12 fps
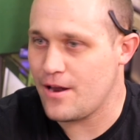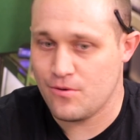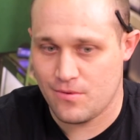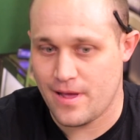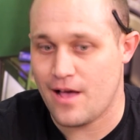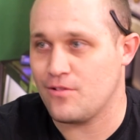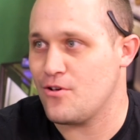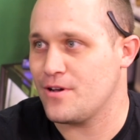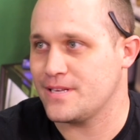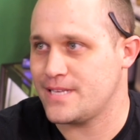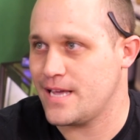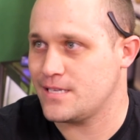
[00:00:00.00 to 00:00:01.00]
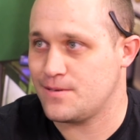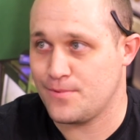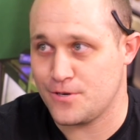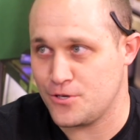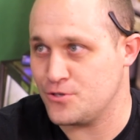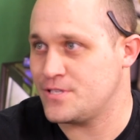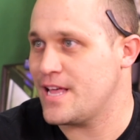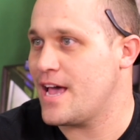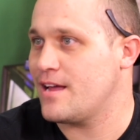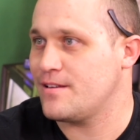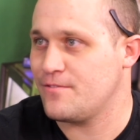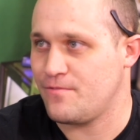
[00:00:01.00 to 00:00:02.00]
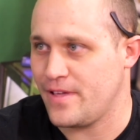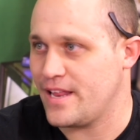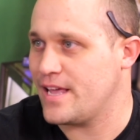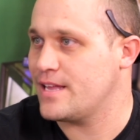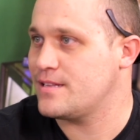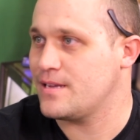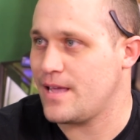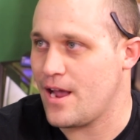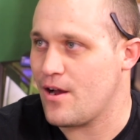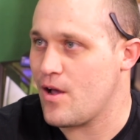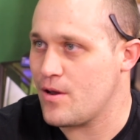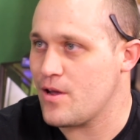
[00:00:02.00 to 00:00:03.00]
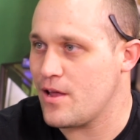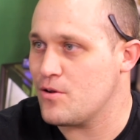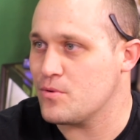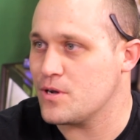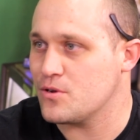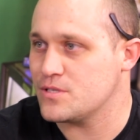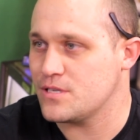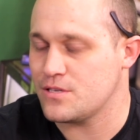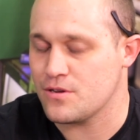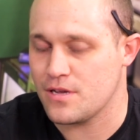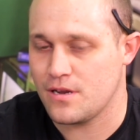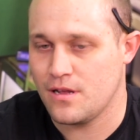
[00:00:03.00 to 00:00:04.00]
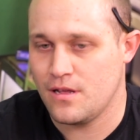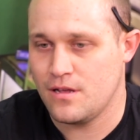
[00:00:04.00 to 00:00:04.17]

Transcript: I know how long it takes to produce that, to feed it, to care. I know what goes into it.